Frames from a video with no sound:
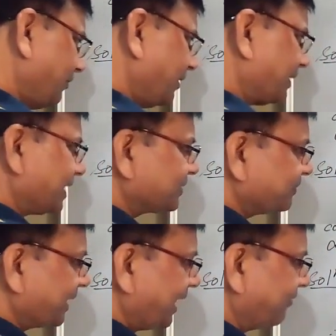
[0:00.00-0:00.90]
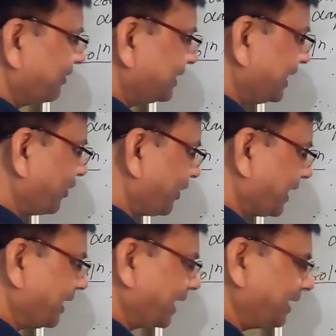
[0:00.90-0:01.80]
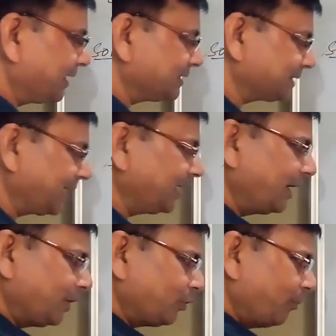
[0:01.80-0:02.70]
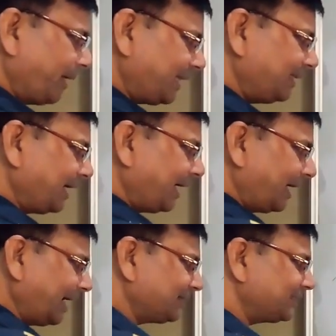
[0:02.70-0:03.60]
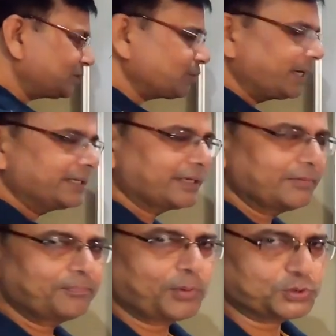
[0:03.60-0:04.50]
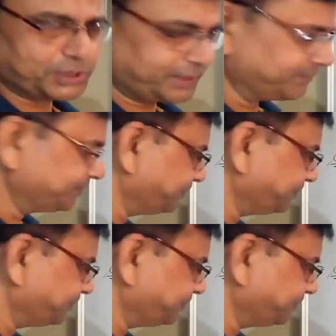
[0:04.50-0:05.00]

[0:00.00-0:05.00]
We will transfer everything on right hand side to make the x square term positive.